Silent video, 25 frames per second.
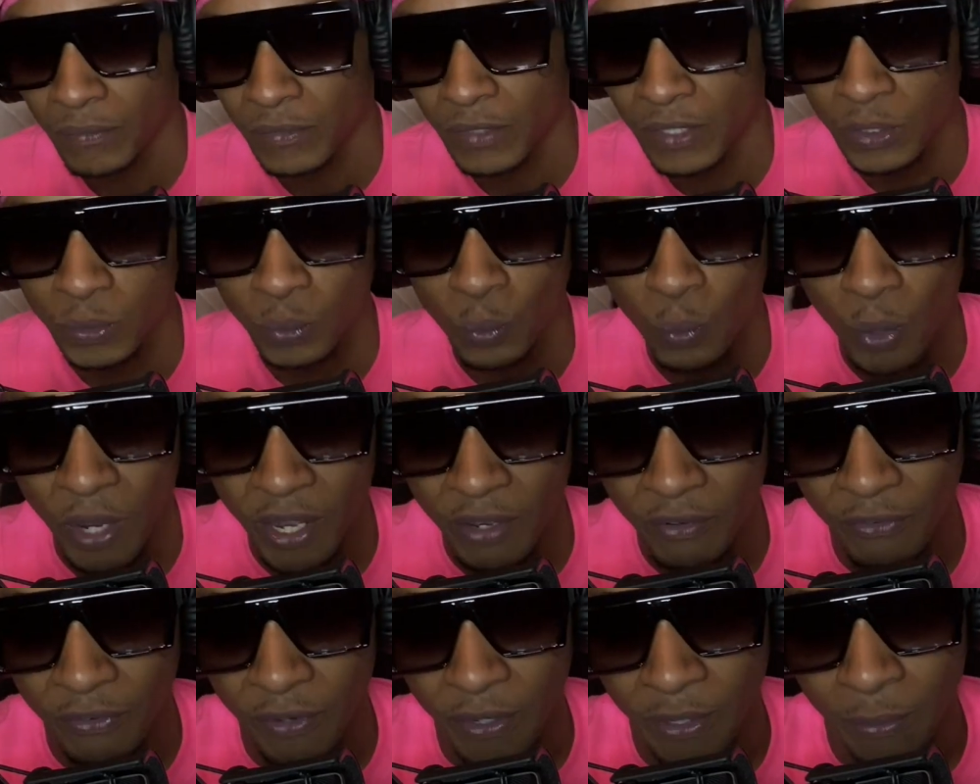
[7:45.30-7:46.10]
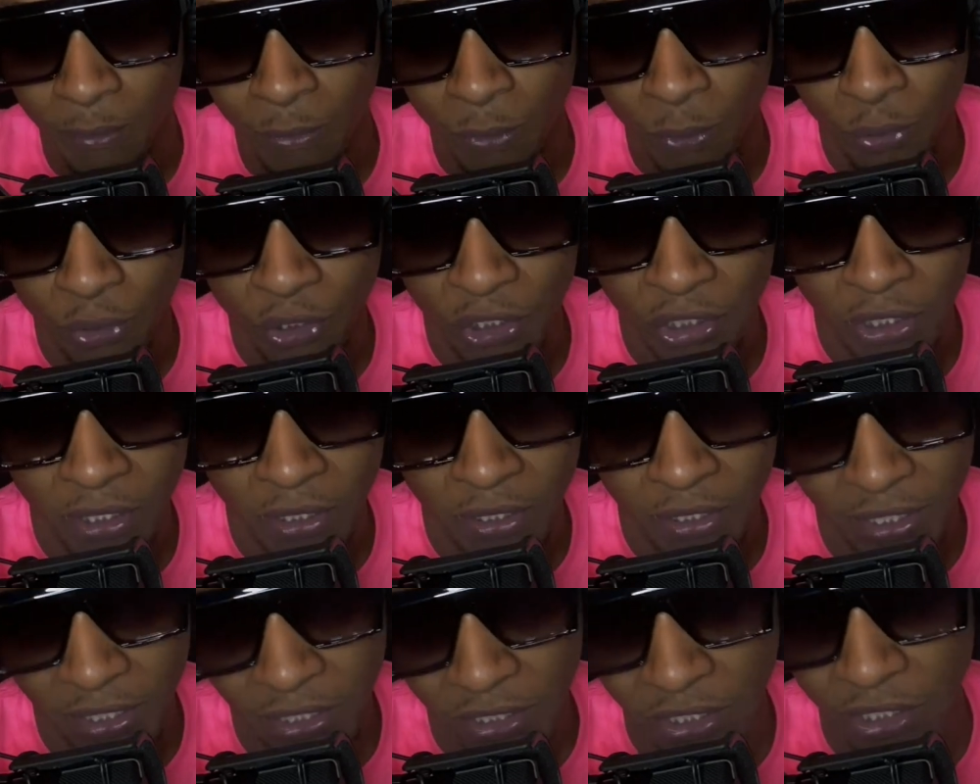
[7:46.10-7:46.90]
This Wayfarer bullshit.
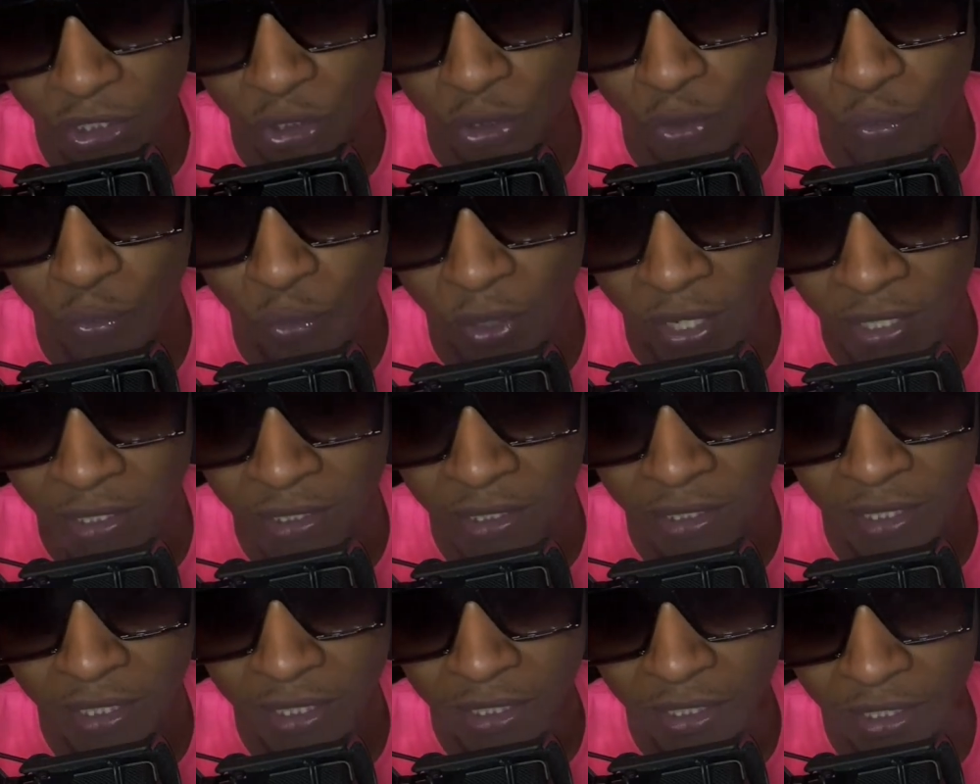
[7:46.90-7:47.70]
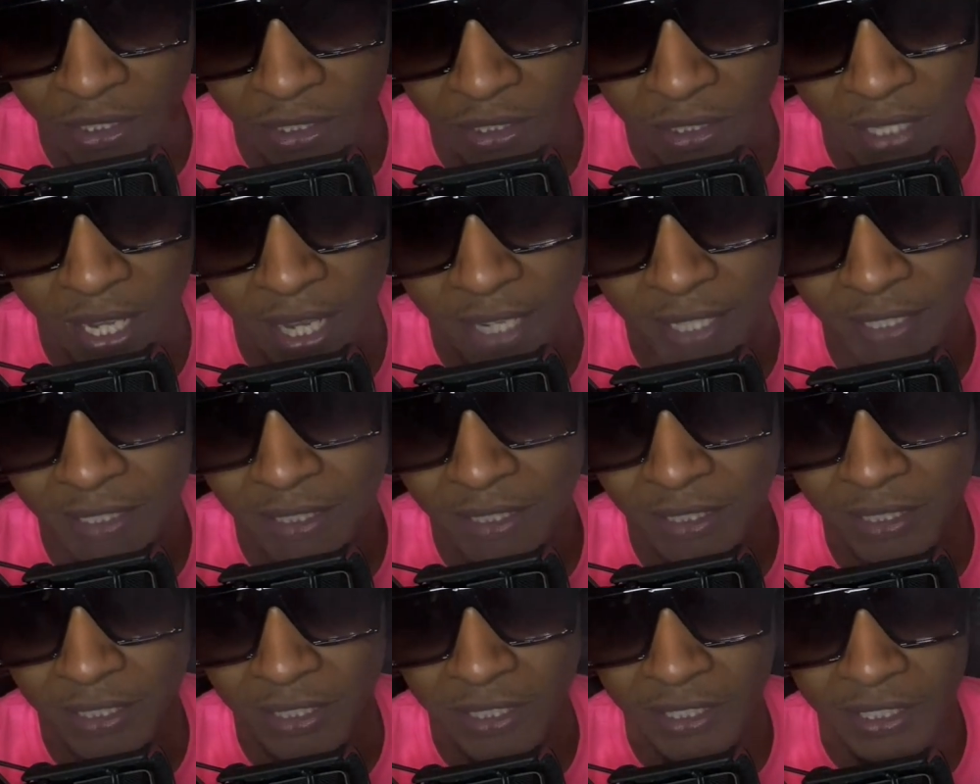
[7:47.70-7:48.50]
This is crazy. This is
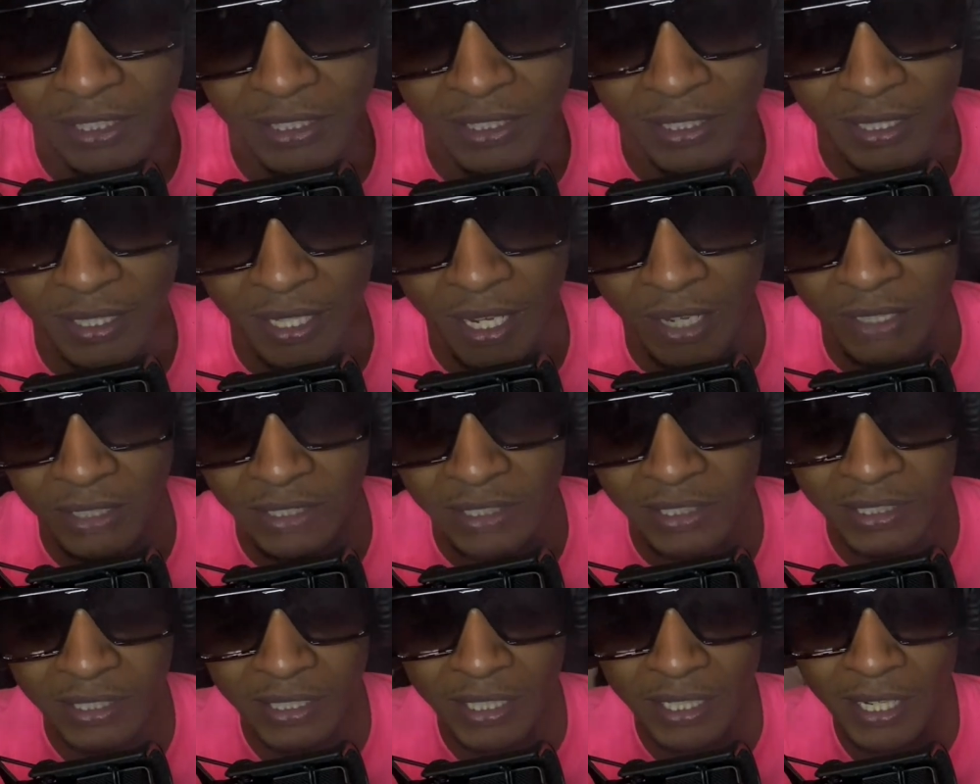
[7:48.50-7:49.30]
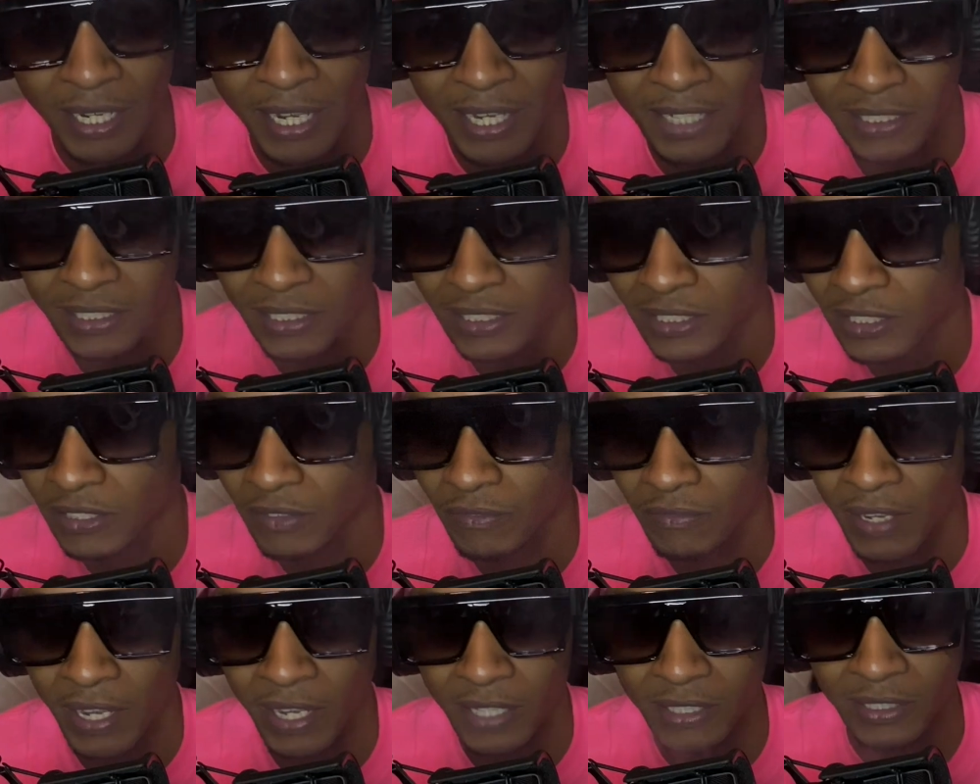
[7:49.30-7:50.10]
the nastiest of
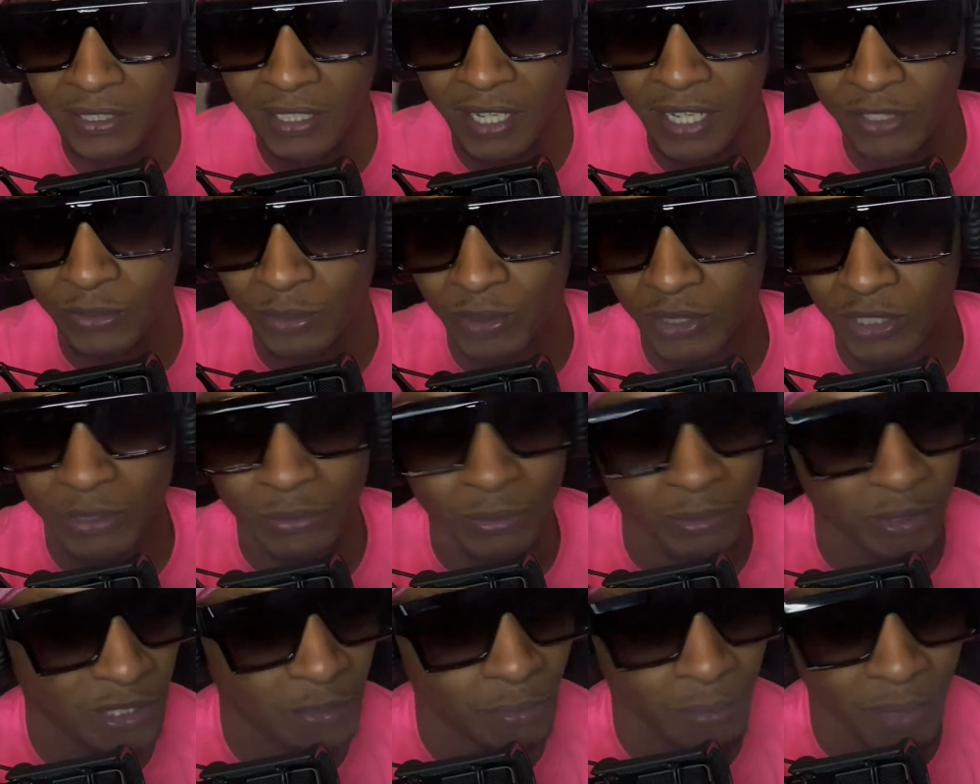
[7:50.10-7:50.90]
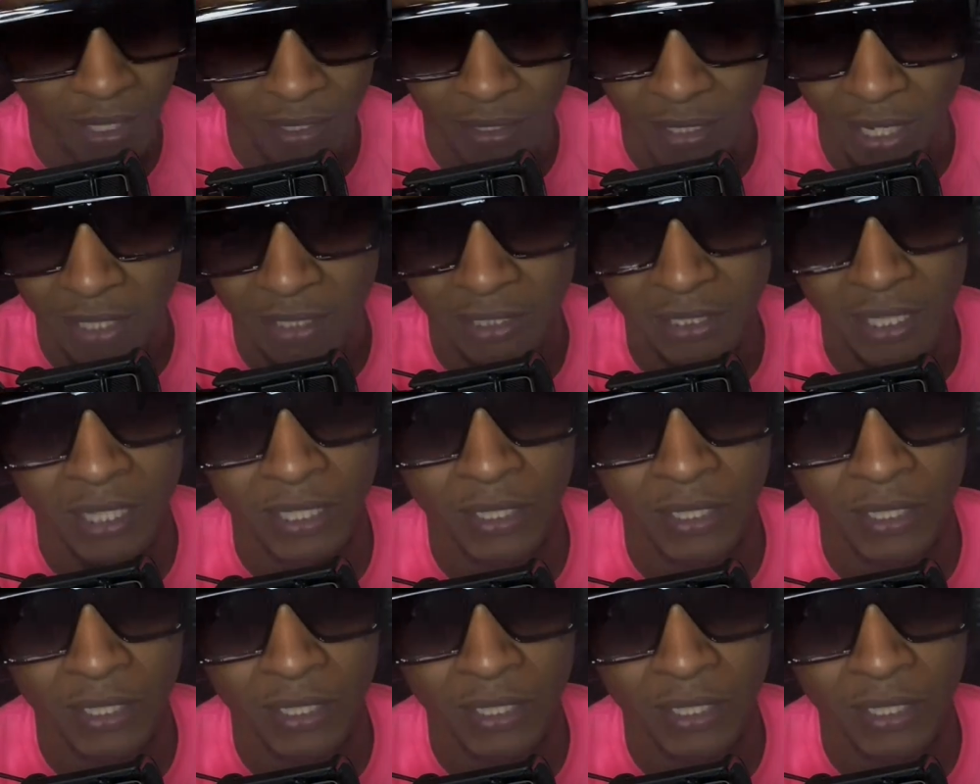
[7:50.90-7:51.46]
nasty. That's what this make that Jada